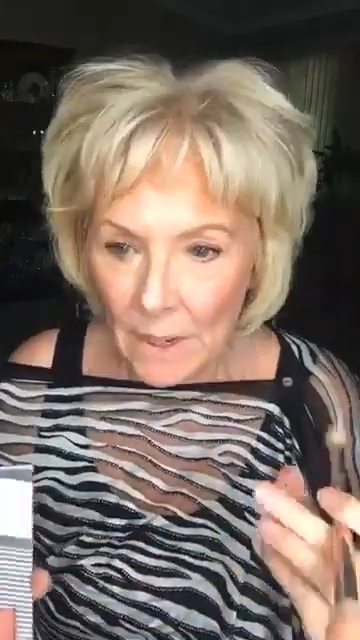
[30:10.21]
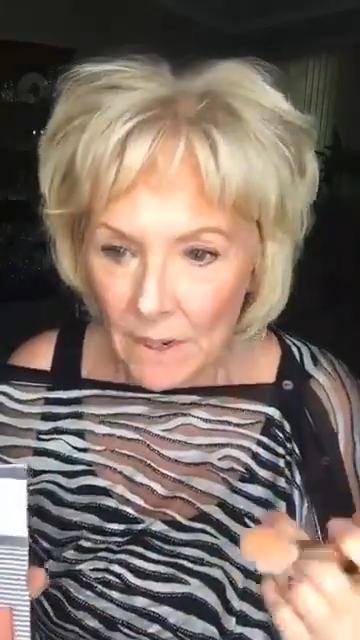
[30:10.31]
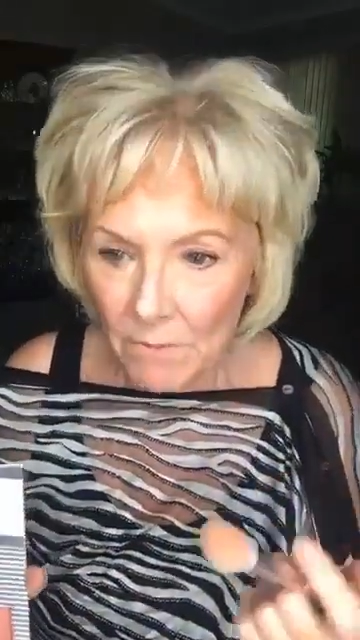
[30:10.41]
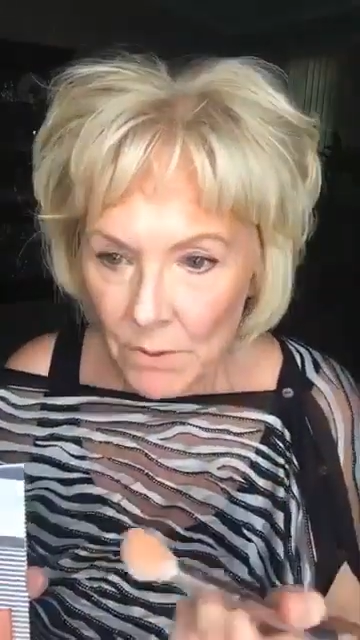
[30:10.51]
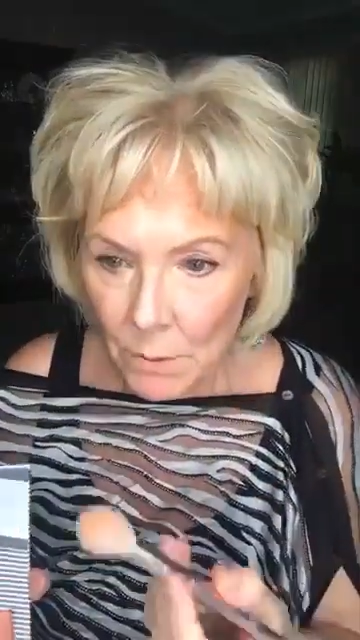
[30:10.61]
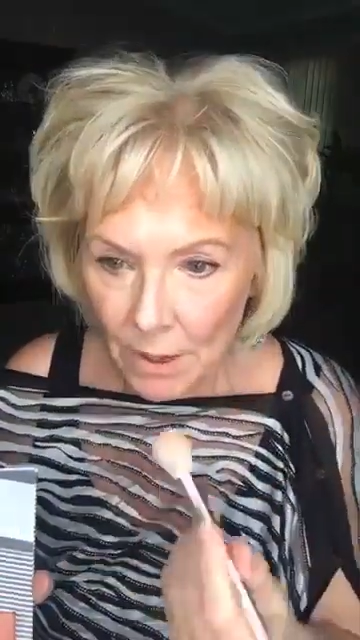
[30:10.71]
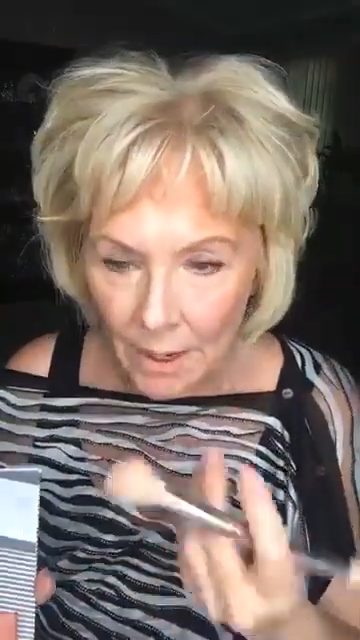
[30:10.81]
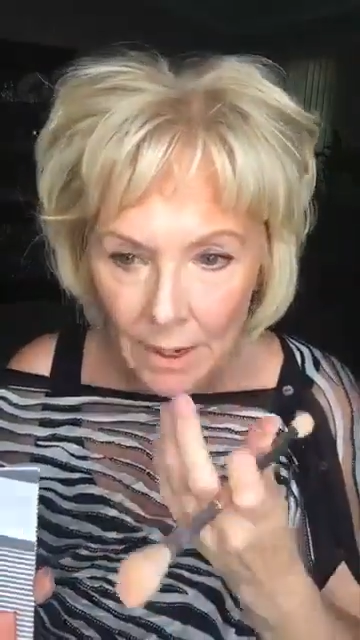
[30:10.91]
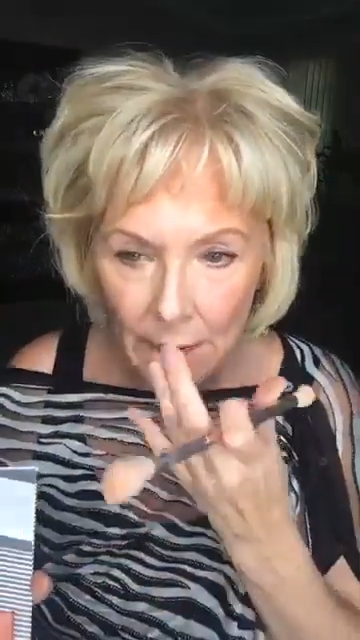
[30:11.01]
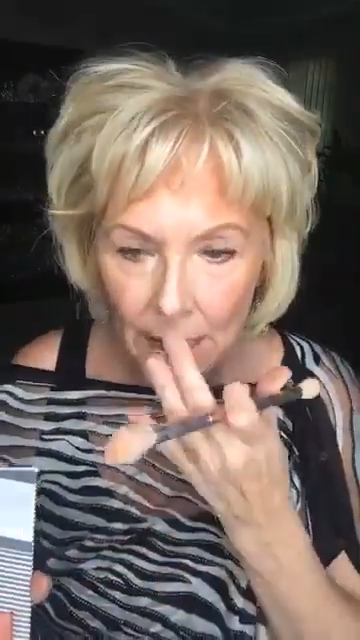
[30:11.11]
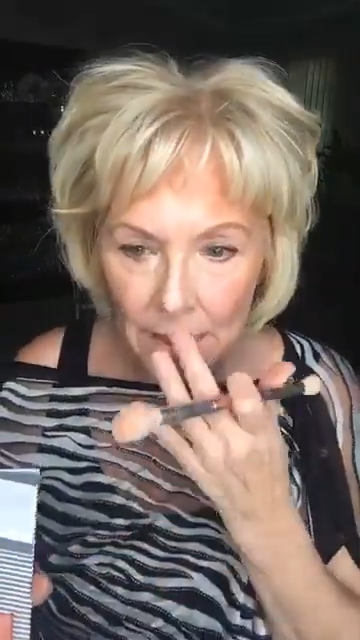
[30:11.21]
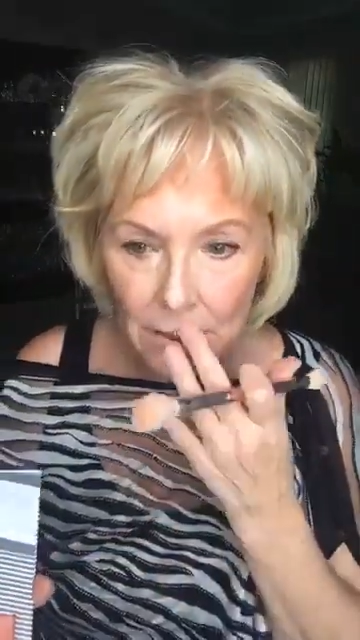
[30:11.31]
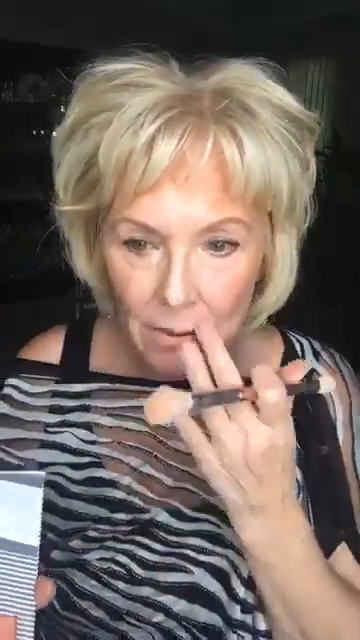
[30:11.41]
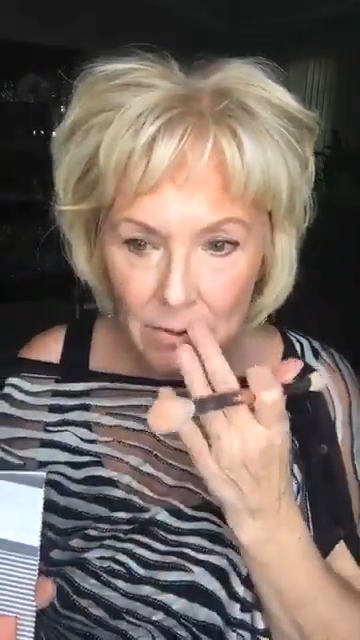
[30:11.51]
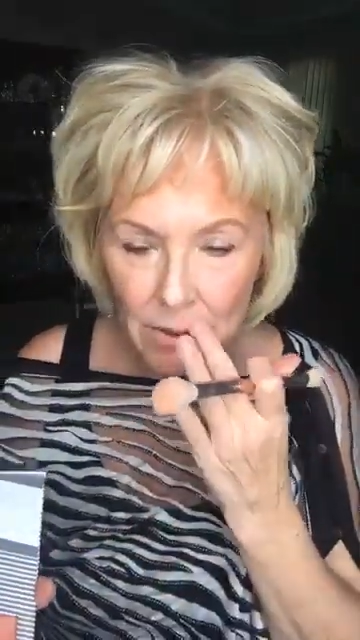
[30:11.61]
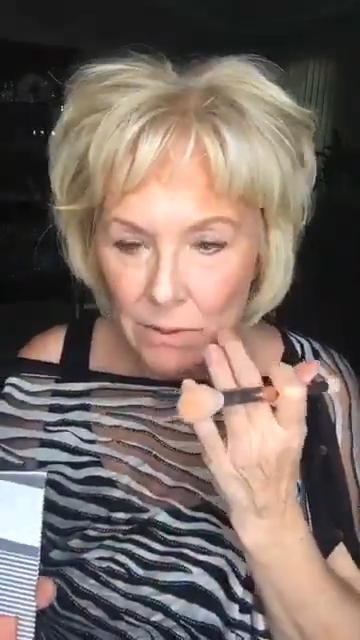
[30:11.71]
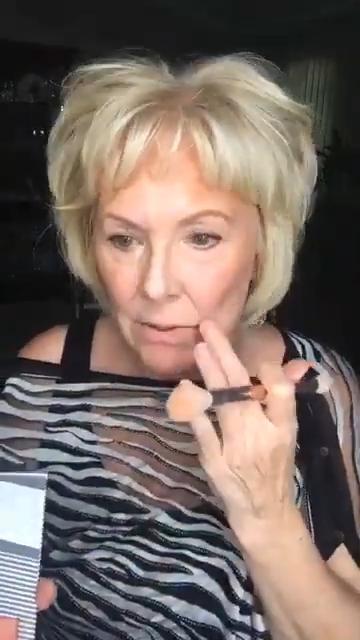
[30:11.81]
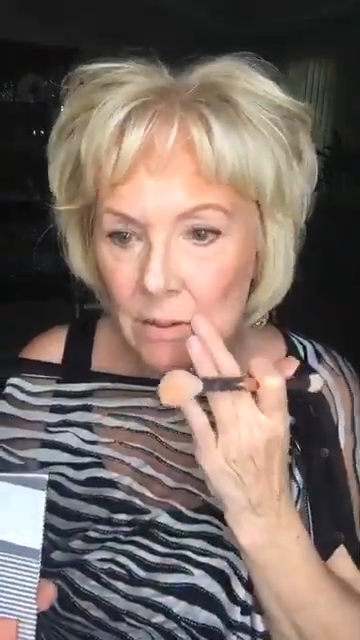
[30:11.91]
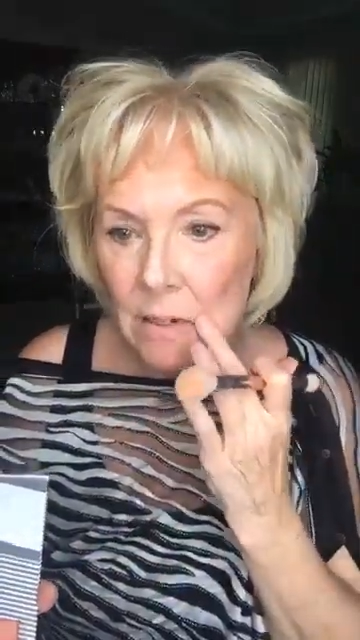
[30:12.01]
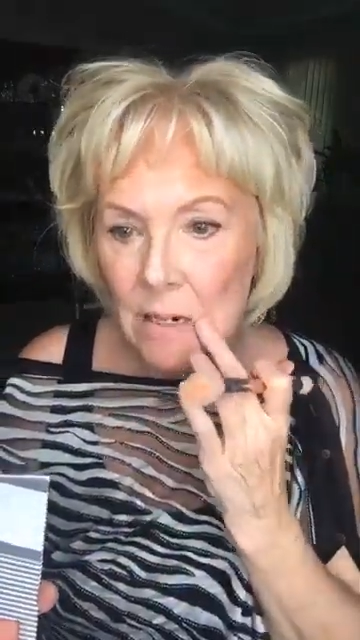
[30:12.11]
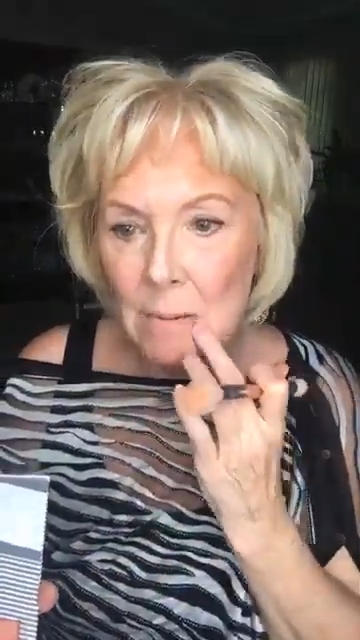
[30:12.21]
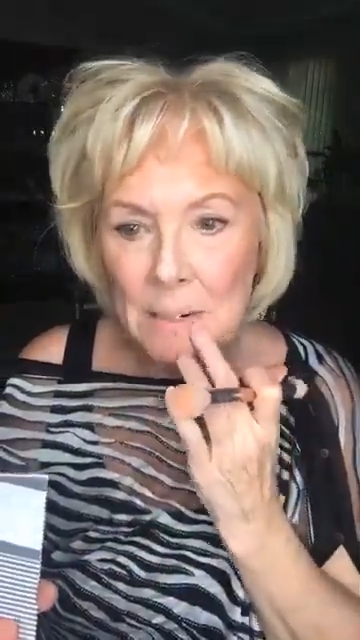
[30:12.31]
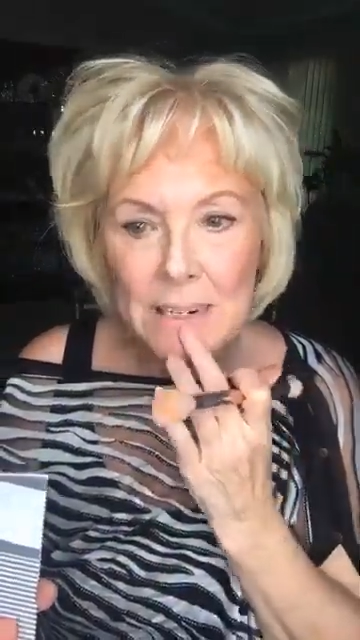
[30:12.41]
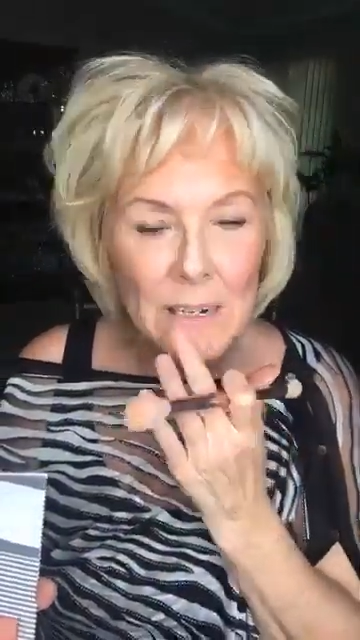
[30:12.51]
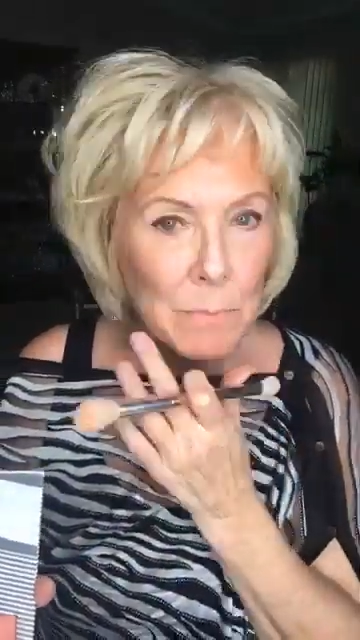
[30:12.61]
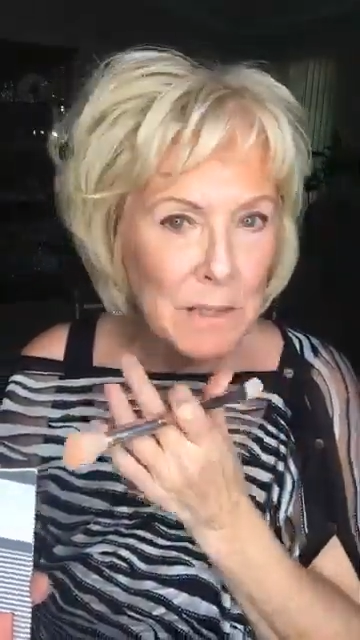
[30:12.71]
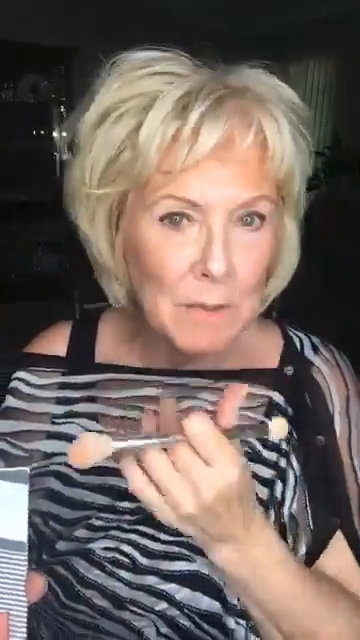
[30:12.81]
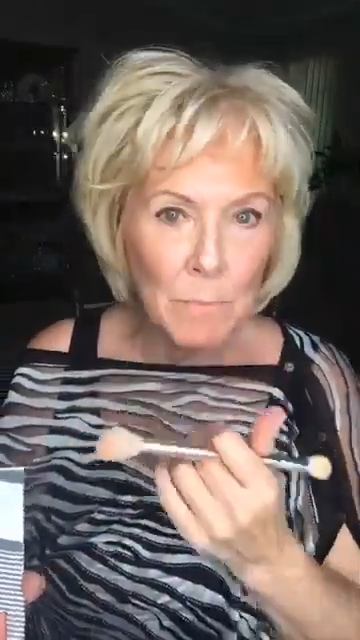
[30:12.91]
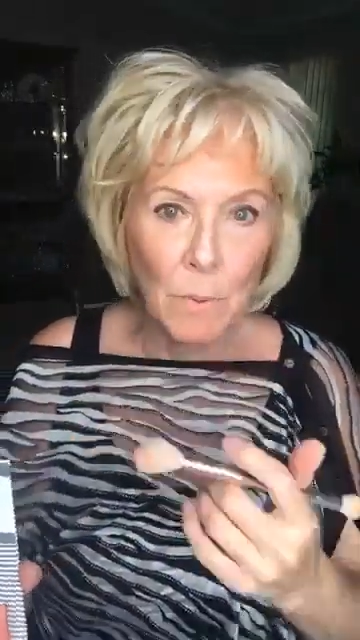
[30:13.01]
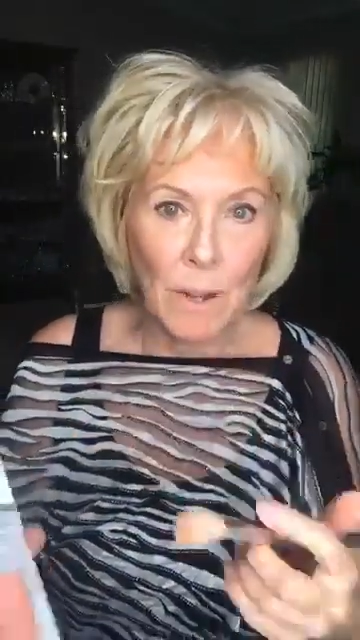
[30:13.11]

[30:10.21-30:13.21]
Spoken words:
if you like. I don't do it on my Cupid's bow.